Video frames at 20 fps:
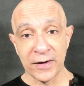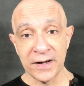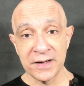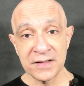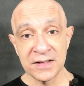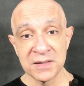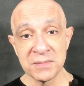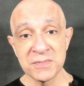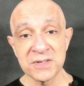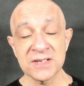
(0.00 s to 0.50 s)

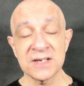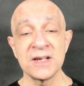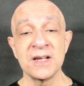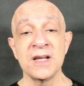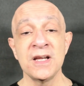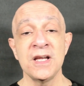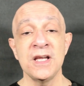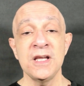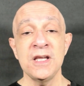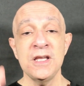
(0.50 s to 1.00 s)
items.
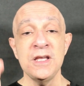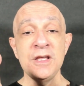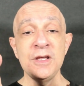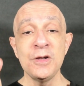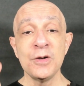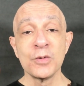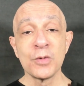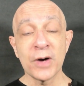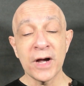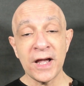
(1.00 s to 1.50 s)

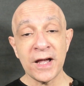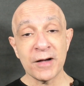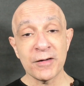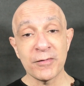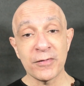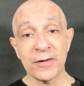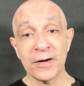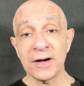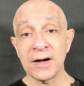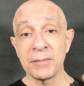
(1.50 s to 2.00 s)
You
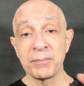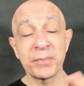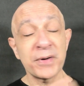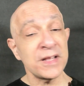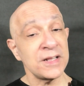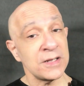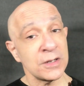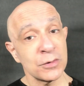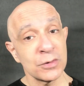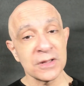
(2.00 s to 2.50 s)
have a
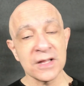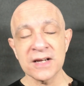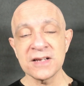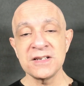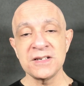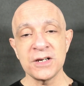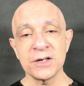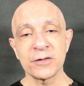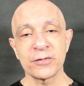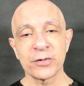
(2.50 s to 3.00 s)
pretty good
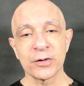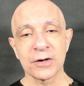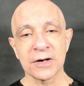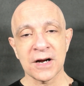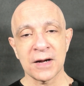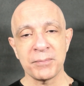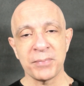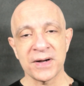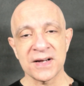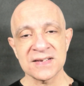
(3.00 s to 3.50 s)
idea of your
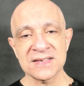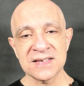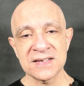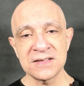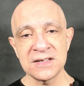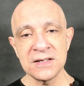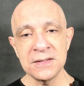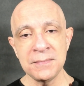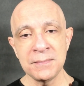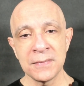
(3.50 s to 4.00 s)

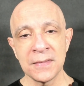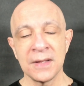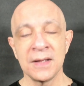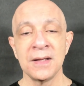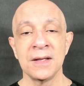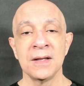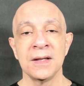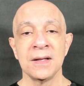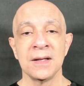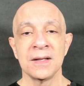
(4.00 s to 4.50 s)
capacity.
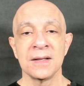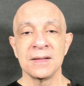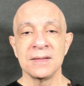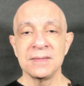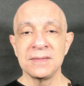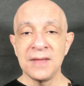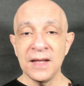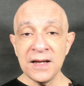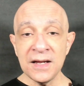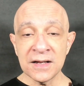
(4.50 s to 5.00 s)

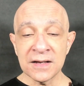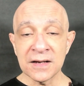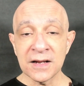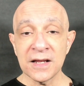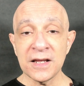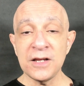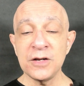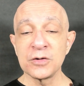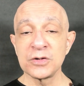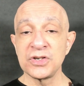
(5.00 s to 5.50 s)

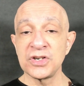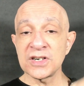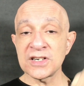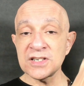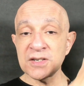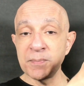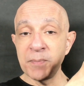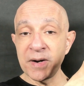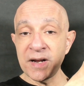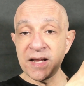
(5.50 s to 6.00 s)
Then you
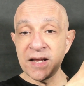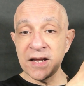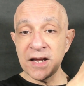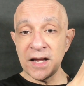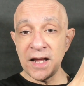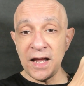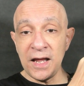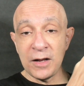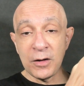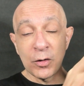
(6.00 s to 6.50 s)
just
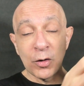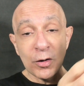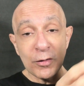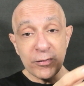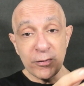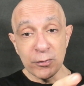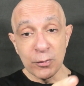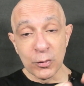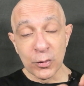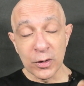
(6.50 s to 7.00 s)
bring
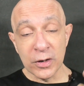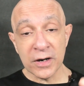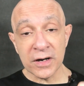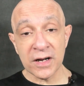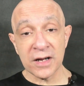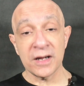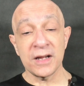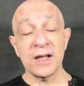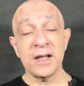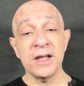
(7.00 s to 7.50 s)
enough
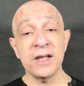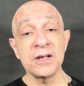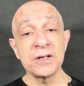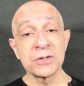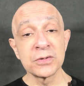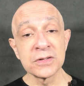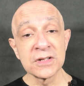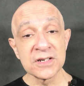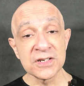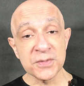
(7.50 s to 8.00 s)
work
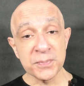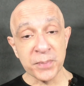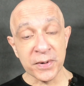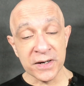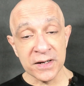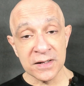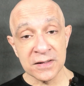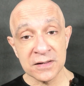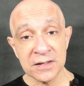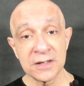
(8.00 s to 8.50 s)
into the
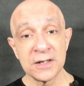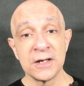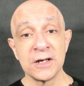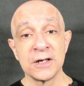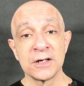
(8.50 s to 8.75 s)
sprint